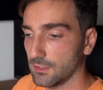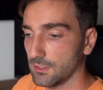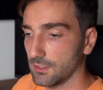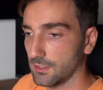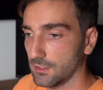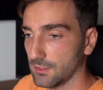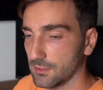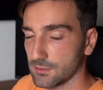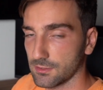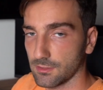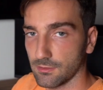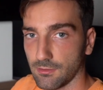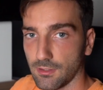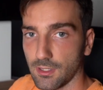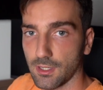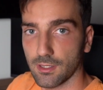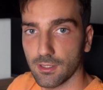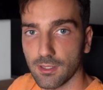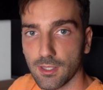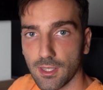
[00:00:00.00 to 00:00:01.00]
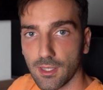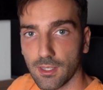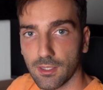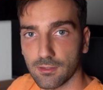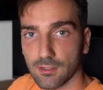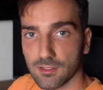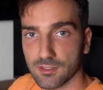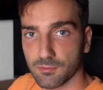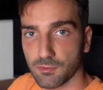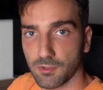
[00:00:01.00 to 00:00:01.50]
So yeah,
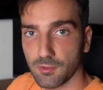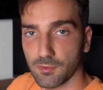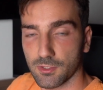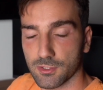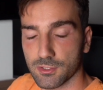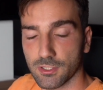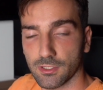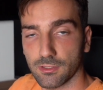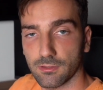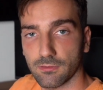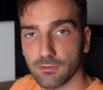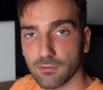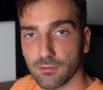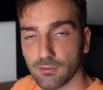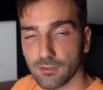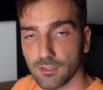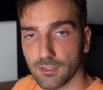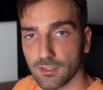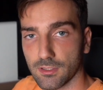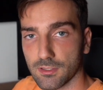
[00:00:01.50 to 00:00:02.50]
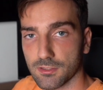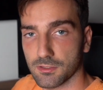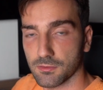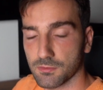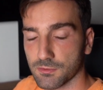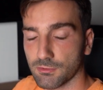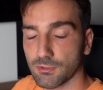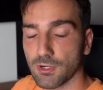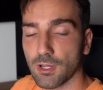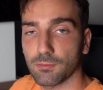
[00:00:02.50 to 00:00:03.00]
that's pretty much it.
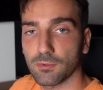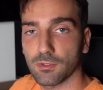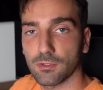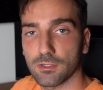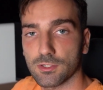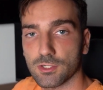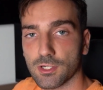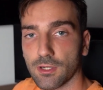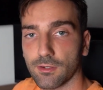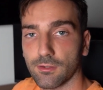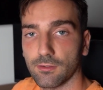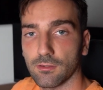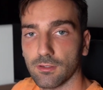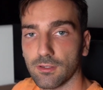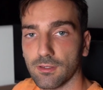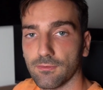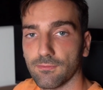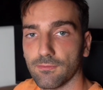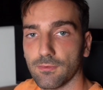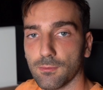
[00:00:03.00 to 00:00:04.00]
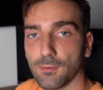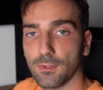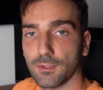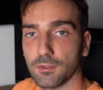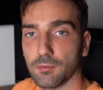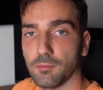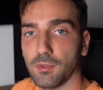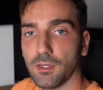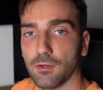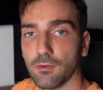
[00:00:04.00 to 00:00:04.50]
Subscribe to the channel if you want
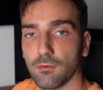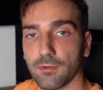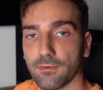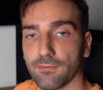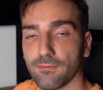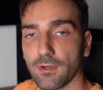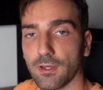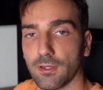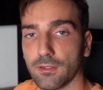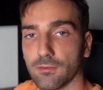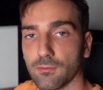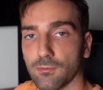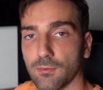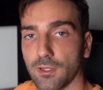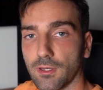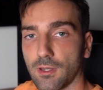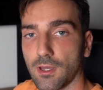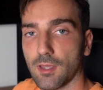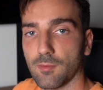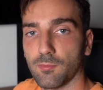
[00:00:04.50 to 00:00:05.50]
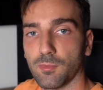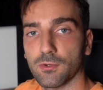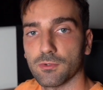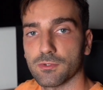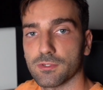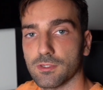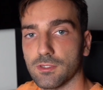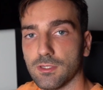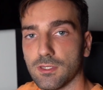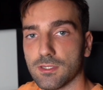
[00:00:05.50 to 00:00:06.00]
to be notified when I
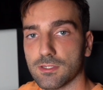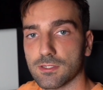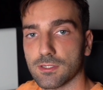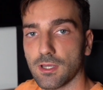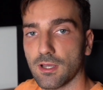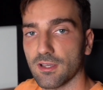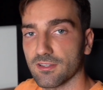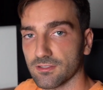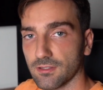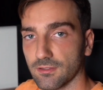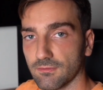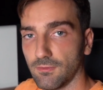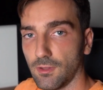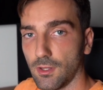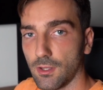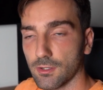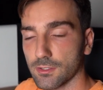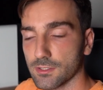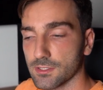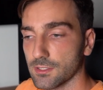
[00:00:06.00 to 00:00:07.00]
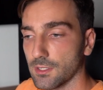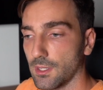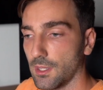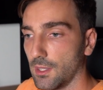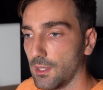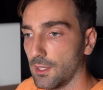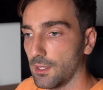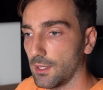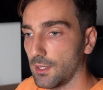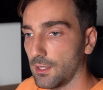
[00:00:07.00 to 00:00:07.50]
post these Iceland vlogs.
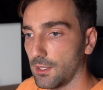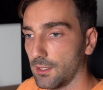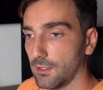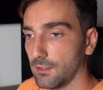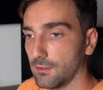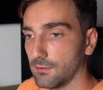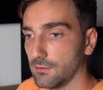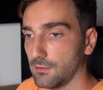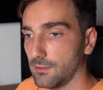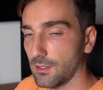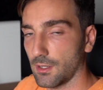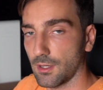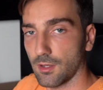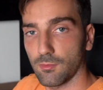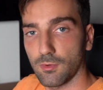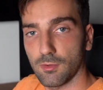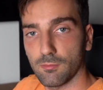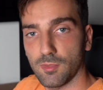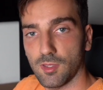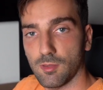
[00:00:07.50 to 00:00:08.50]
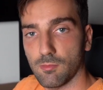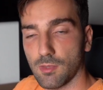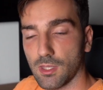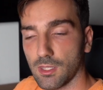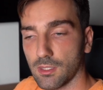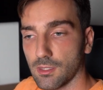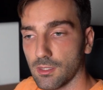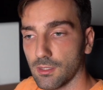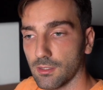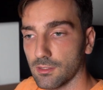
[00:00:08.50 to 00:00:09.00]
And yeah, I won't be
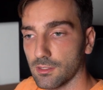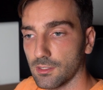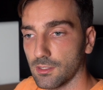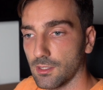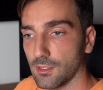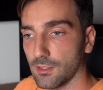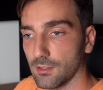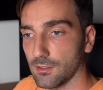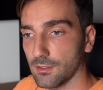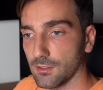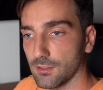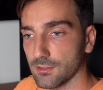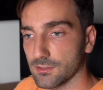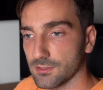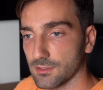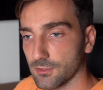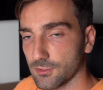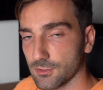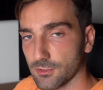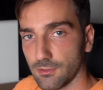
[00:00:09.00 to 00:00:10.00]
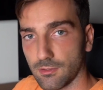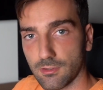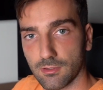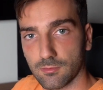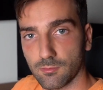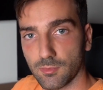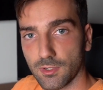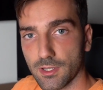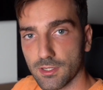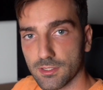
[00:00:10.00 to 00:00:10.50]
making such
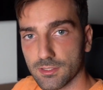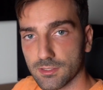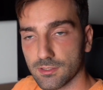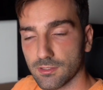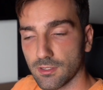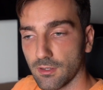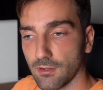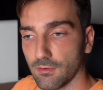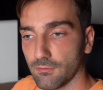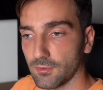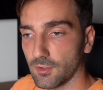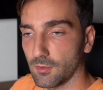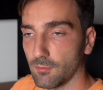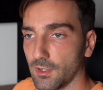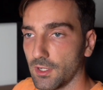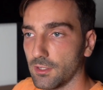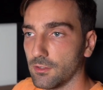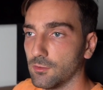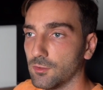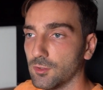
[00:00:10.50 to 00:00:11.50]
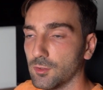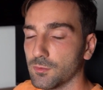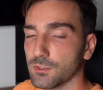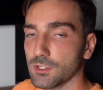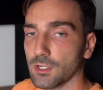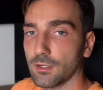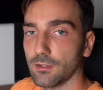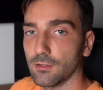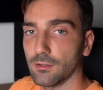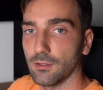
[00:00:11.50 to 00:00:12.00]
long breaks from my YouTube
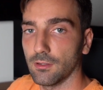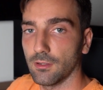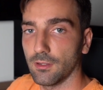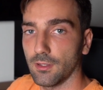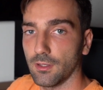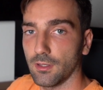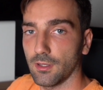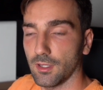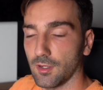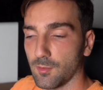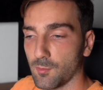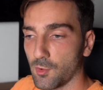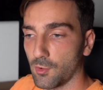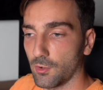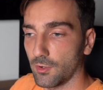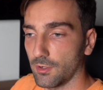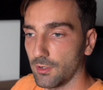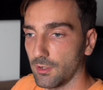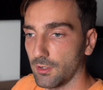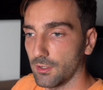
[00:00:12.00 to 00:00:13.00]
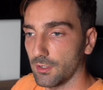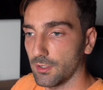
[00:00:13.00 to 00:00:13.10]
channel anymore.